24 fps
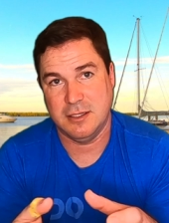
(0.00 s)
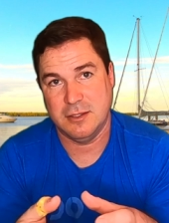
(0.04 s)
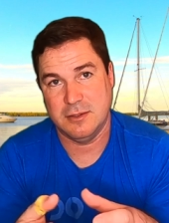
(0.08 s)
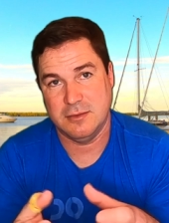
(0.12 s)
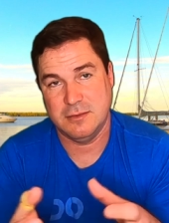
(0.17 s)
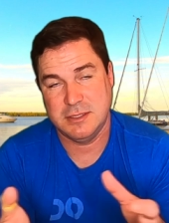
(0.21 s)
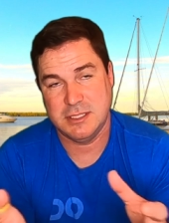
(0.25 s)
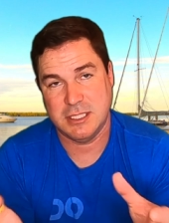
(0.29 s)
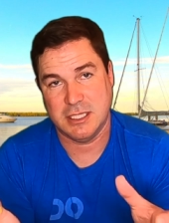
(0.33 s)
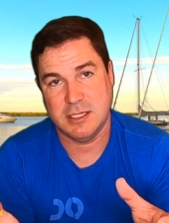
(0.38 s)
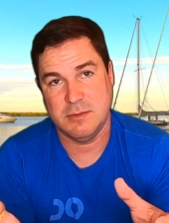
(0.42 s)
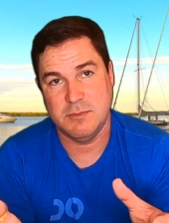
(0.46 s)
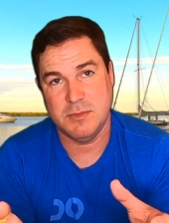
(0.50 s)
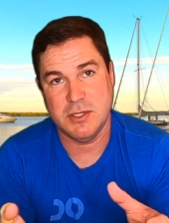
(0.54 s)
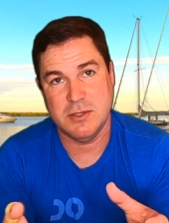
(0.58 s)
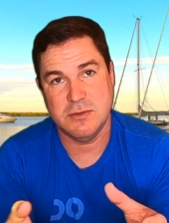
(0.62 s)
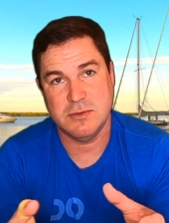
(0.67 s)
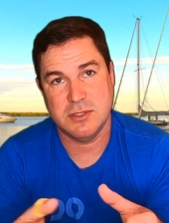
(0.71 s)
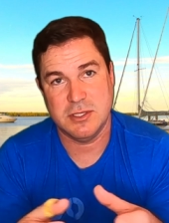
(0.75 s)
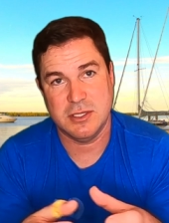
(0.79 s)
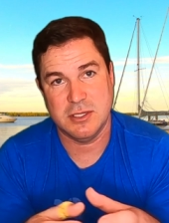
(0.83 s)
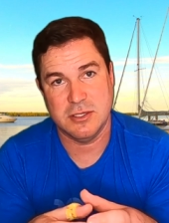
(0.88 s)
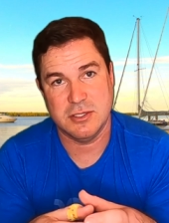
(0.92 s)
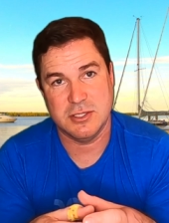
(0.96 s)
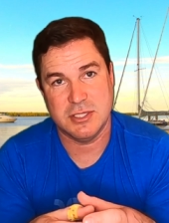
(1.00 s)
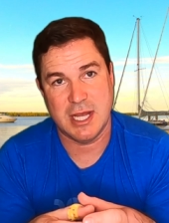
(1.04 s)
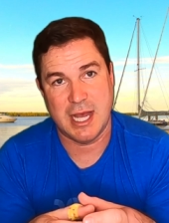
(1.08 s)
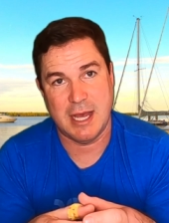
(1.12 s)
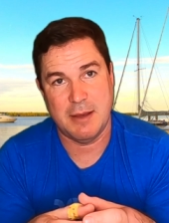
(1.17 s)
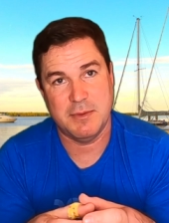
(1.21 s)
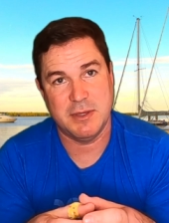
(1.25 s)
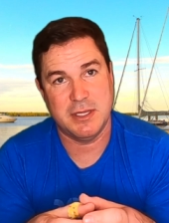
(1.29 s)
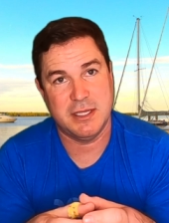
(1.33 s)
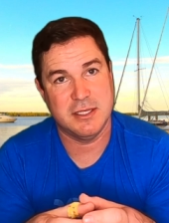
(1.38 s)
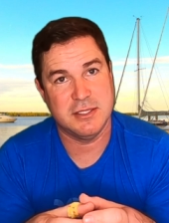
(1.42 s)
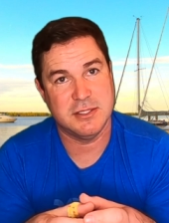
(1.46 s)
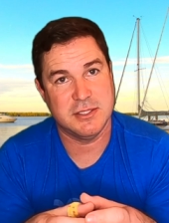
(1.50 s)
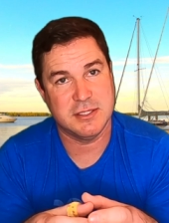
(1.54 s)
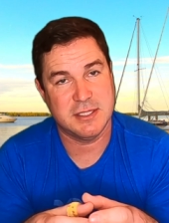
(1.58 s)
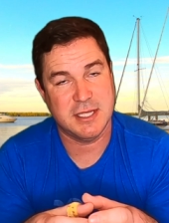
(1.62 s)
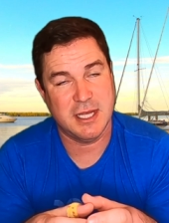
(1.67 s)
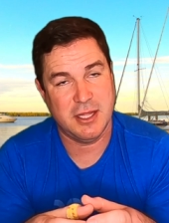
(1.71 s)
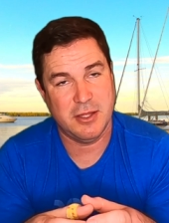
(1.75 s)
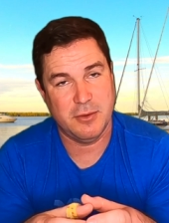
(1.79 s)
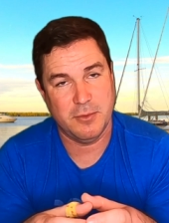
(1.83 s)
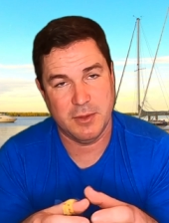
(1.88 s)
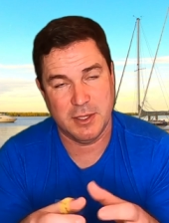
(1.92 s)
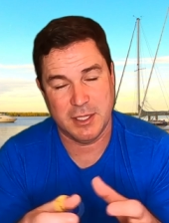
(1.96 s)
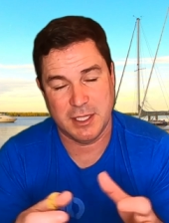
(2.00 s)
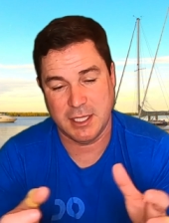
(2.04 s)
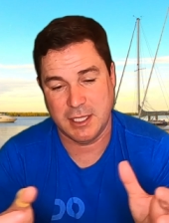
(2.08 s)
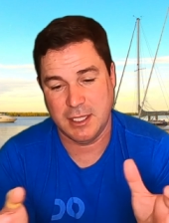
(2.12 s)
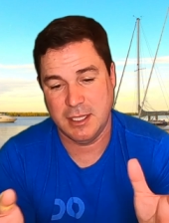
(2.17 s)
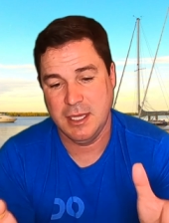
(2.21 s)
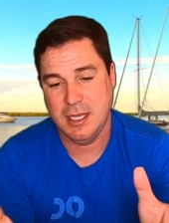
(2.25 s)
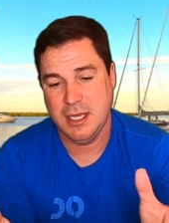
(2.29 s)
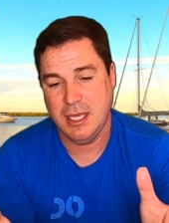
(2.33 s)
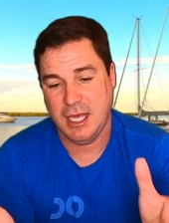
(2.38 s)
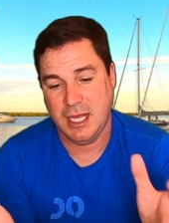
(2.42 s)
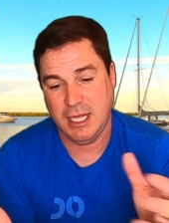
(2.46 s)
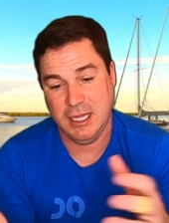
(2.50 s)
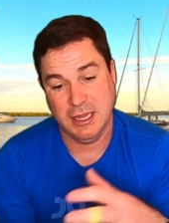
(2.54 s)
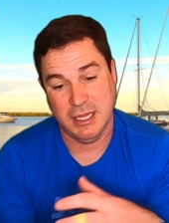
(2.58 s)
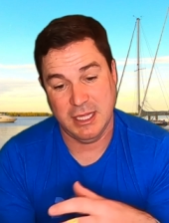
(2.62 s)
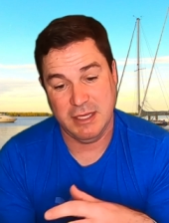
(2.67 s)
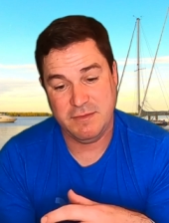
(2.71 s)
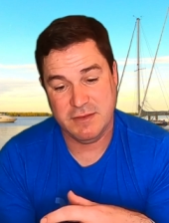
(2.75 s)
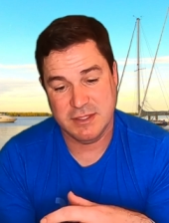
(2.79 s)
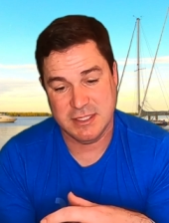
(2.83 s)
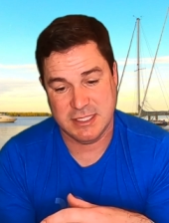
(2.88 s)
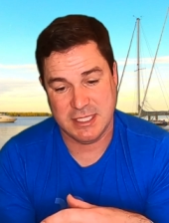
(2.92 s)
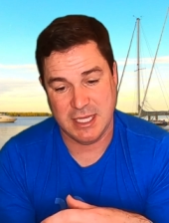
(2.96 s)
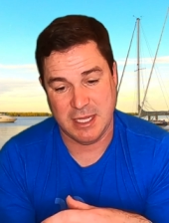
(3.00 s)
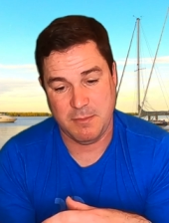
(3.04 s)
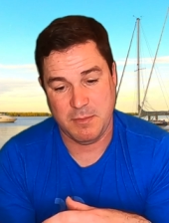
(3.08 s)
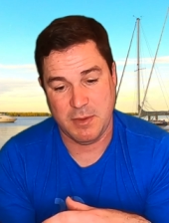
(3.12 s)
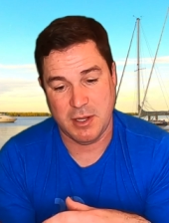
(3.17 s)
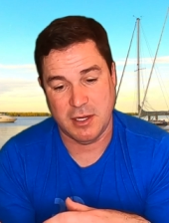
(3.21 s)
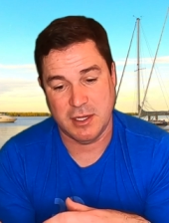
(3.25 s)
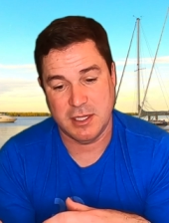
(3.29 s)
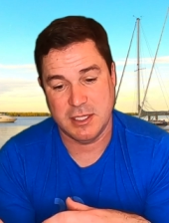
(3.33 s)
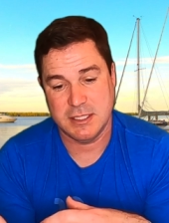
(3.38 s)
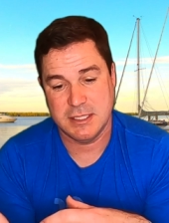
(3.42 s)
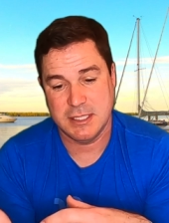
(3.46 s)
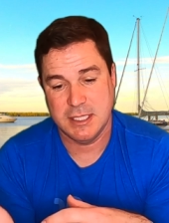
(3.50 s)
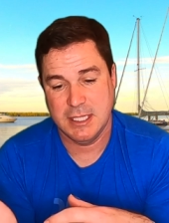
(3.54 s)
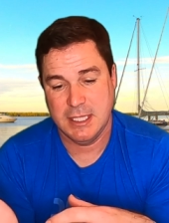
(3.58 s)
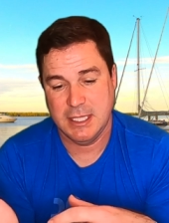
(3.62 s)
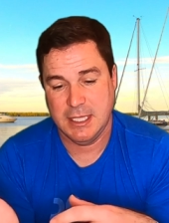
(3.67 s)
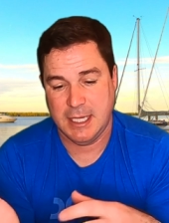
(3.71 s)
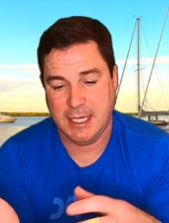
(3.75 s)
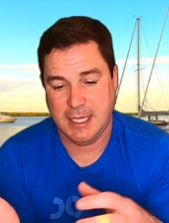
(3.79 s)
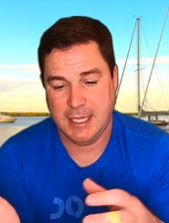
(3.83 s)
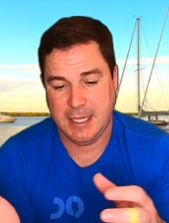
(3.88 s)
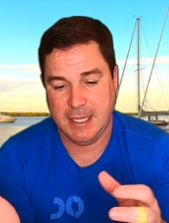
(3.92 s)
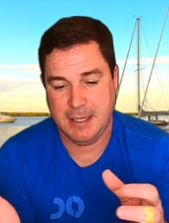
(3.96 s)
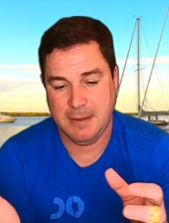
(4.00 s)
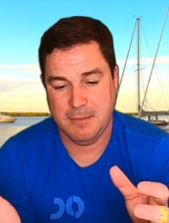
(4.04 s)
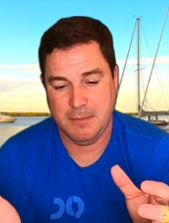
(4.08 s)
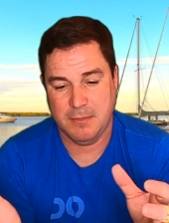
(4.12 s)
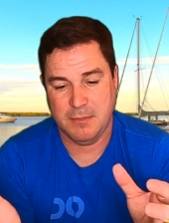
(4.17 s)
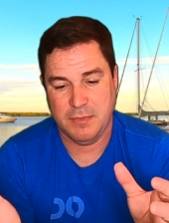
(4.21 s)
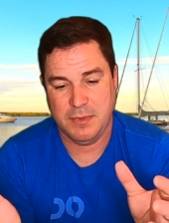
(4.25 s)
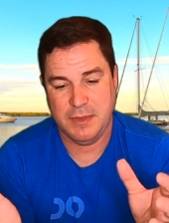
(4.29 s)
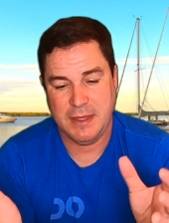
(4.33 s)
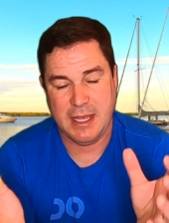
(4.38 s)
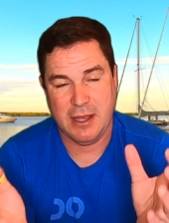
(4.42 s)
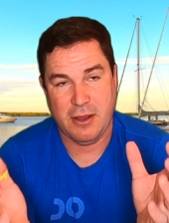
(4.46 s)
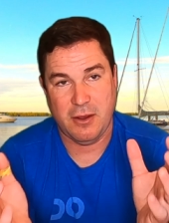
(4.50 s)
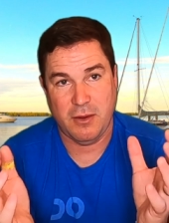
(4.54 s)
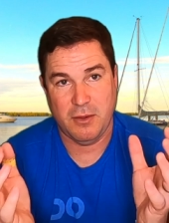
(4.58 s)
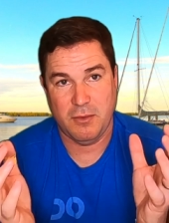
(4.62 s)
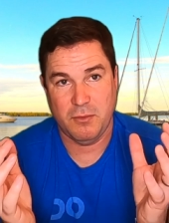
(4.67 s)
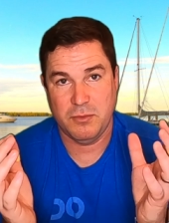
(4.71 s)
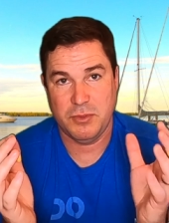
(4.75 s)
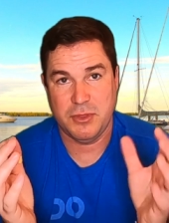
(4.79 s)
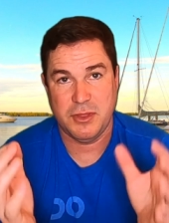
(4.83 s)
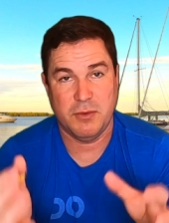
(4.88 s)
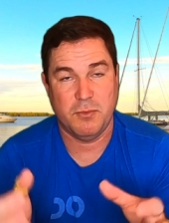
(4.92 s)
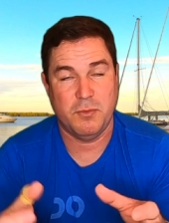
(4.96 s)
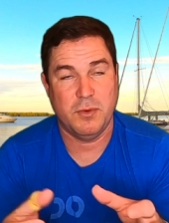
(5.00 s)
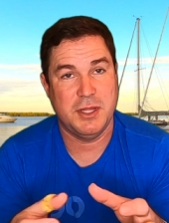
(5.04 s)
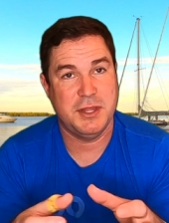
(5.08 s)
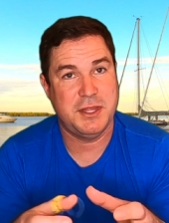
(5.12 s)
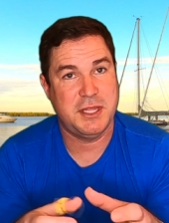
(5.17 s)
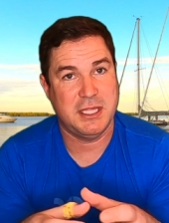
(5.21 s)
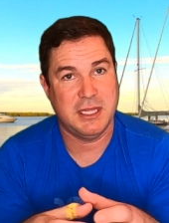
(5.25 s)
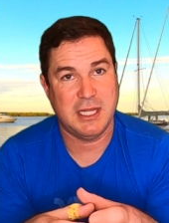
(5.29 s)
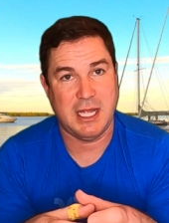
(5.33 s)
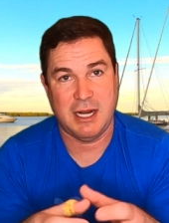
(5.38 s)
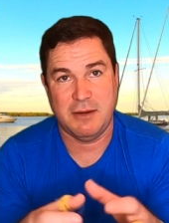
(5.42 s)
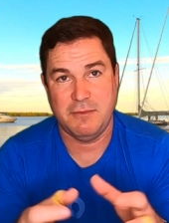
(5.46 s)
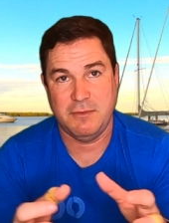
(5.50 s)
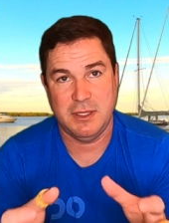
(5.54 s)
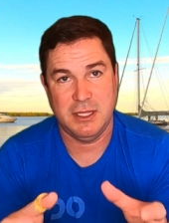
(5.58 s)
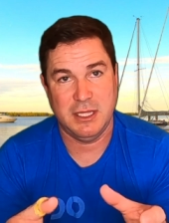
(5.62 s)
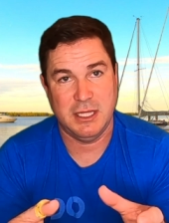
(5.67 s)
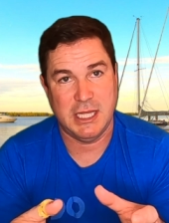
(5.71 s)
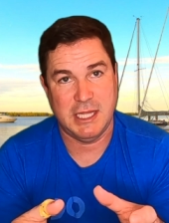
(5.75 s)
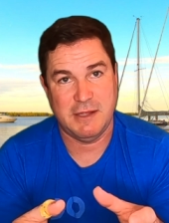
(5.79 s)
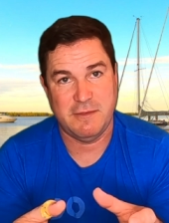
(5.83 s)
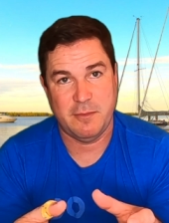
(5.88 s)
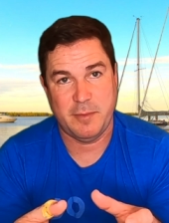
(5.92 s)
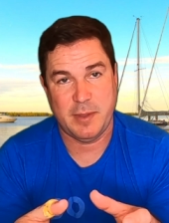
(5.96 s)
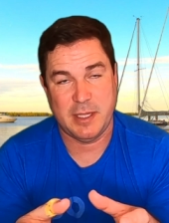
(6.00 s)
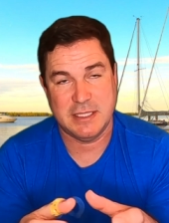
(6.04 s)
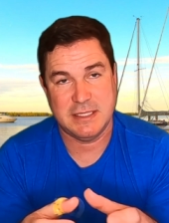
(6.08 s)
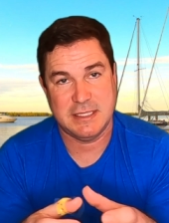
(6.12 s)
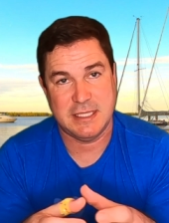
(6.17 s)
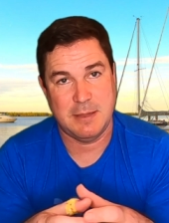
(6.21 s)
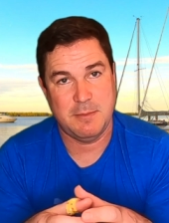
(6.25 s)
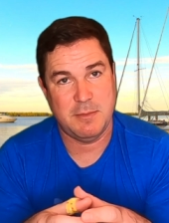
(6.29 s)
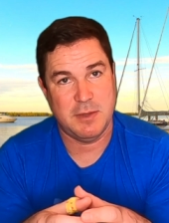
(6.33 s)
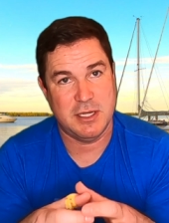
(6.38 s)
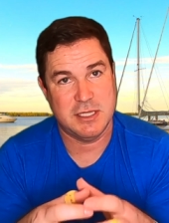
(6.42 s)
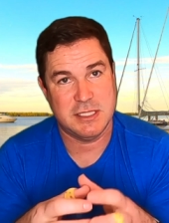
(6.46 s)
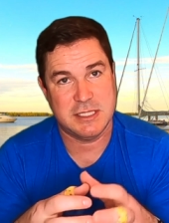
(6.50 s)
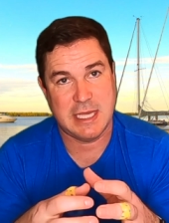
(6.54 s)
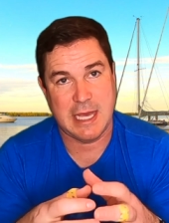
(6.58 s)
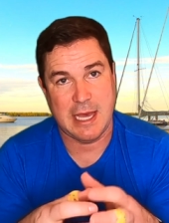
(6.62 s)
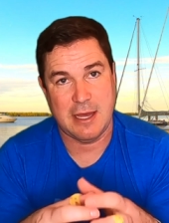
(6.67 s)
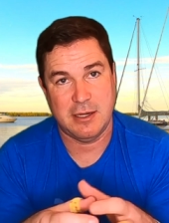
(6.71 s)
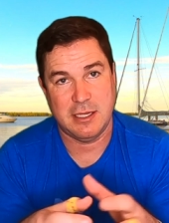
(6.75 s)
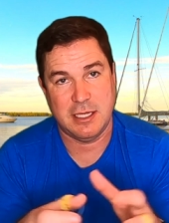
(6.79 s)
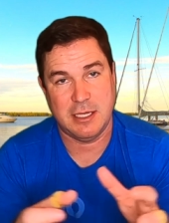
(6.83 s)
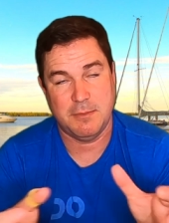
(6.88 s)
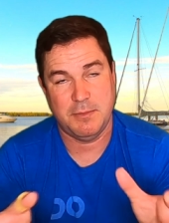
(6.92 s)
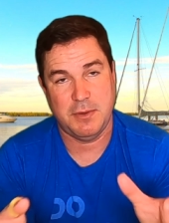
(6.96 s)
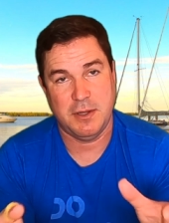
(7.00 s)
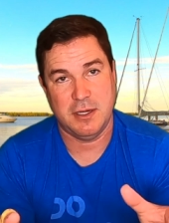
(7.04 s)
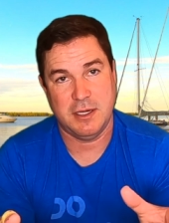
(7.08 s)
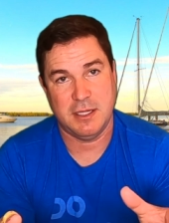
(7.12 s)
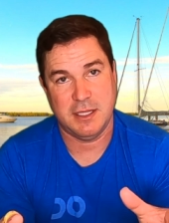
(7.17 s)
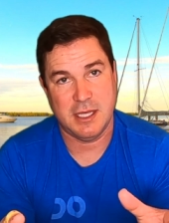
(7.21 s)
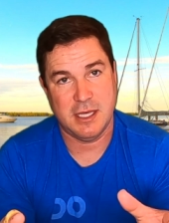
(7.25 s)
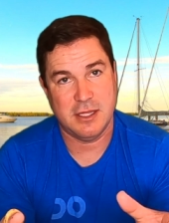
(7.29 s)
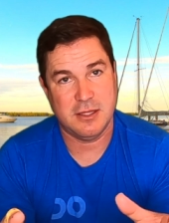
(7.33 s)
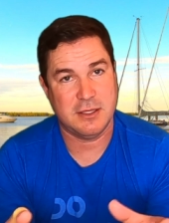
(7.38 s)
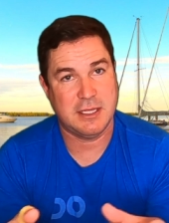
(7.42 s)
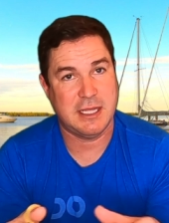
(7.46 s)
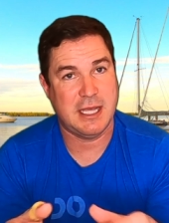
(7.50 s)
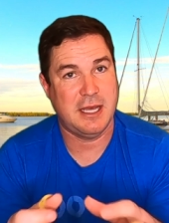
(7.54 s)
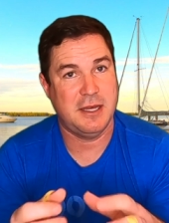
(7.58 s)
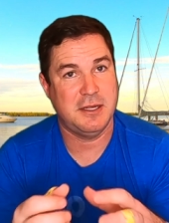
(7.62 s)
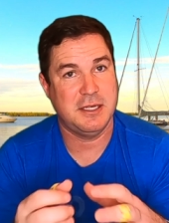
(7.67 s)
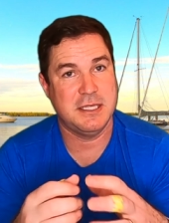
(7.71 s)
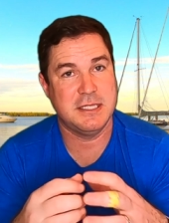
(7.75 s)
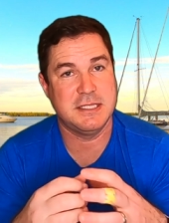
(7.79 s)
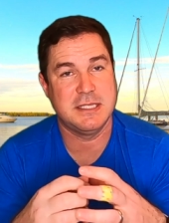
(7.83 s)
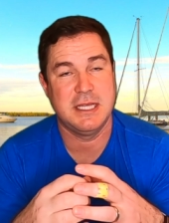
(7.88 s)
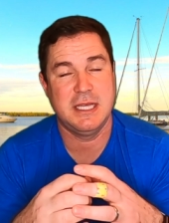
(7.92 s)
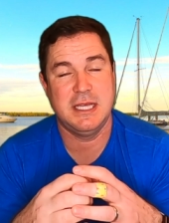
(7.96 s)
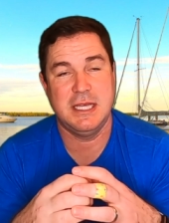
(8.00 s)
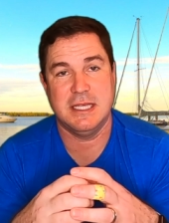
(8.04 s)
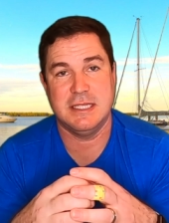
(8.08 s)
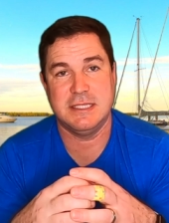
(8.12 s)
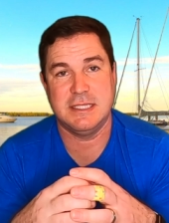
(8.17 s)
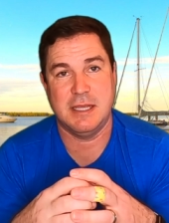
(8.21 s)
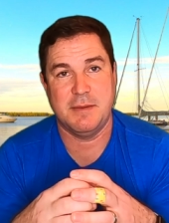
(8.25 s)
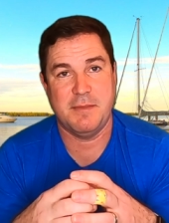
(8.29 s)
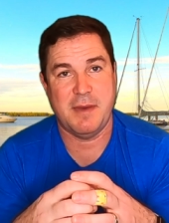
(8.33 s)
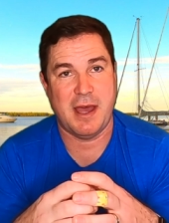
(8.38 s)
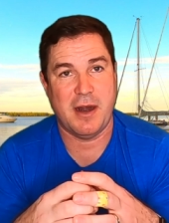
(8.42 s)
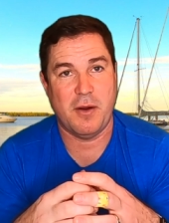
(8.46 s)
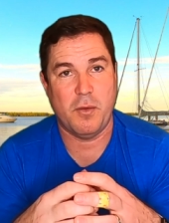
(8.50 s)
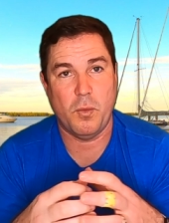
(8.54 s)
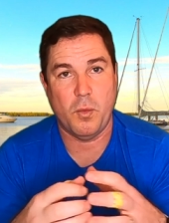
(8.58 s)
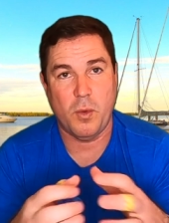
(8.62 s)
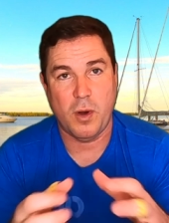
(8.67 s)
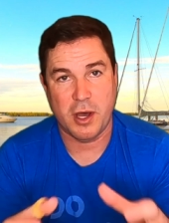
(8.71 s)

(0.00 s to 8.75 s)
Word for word: know, to commute to your job because you're teleworking, and live in St. Mary's. Now, the one thing that I really love about St. Mary's County compared to the other counties is the amount of